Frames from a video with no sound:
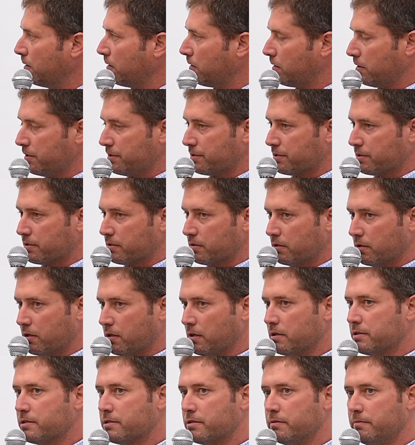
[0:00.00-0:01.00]
because
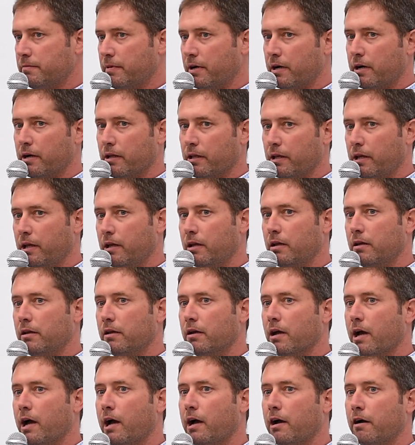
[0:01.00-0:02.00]
customarily
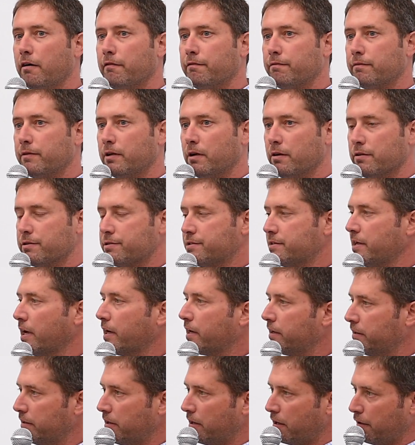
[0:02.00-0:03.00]
you have, you know,
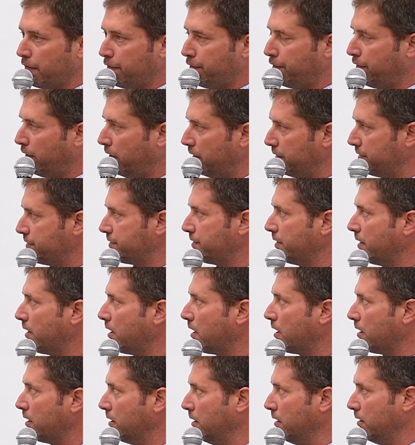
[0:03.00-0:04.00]
secondary funds that
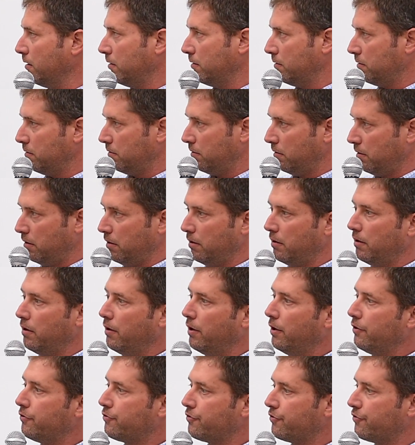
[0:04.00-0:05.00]
are
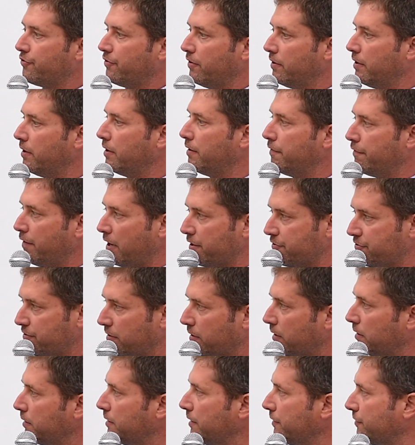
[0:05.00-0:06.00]
interested in
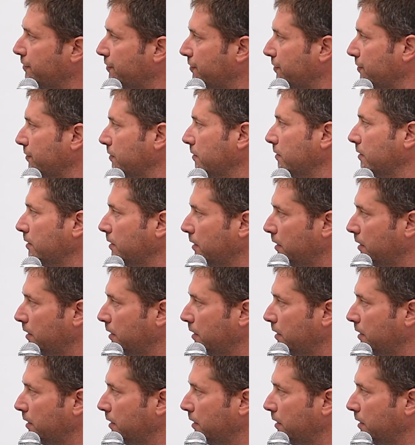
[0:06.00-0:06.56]
investing in this